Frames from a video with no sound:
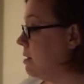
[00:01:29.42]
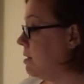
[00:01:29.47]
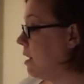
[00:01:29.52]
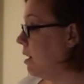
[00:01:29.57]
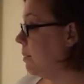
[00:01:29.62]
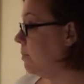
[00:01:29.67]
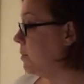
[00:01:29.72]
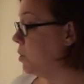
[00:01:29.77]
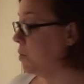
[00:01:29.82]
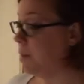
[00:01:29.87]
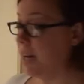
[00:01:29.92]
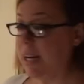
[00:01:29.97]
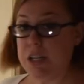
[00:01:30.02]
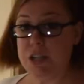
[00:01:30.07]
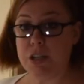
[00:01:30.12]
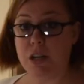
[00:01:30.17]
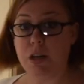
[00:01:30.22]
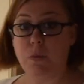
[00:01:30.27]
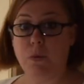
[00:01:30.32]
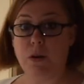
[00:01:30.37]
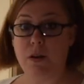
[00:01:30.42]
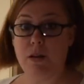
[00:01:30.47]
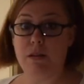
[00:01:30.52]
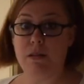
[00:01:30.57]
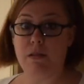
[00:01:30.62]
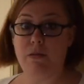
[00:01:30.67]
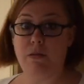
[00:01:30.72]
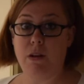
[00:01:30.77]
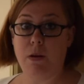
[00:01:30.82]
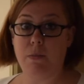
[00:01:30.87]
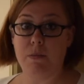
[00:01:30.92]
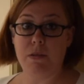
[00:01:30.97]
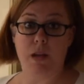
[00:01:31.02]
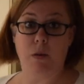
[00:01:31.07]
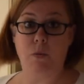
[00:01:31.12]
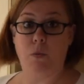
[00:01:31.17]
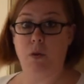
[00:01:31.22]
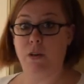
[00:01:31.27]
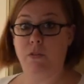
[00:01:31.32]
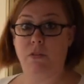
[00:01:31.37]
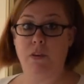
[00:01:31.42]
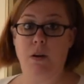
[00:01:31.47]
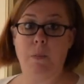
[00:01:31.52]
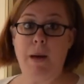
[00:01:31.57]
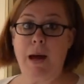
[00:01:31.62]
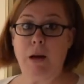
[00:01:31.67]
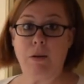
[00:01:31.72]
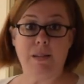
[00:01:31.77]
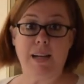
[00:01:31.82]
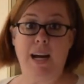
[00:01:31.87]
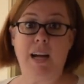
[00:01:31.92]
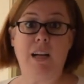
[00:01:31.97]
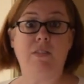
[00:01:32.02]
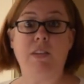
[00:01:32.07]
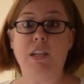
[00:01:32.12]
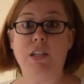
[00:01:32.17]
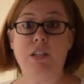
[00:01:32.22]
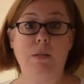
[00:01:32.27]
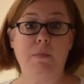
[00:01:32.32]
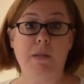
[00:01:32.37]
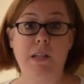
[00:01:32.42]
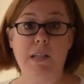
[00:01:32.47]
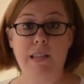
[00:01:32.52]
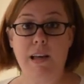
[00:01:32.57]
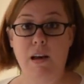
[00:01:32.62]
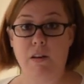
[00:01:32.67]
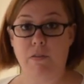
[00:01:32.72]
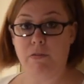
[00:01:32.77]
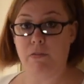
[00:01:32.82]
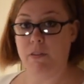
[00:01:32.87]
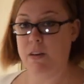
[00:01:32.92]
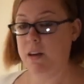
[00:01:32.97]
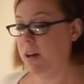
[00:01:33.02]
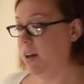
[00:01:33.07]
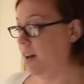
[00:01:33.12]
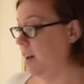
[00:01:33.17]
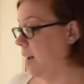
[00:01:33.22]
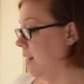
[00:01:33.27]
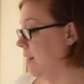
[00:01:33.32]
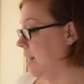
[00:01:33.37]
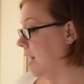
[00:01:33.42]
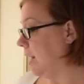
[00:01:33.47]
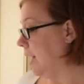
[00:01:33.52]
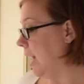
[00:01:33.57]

donation was from someone from outside of Egypt itself, and that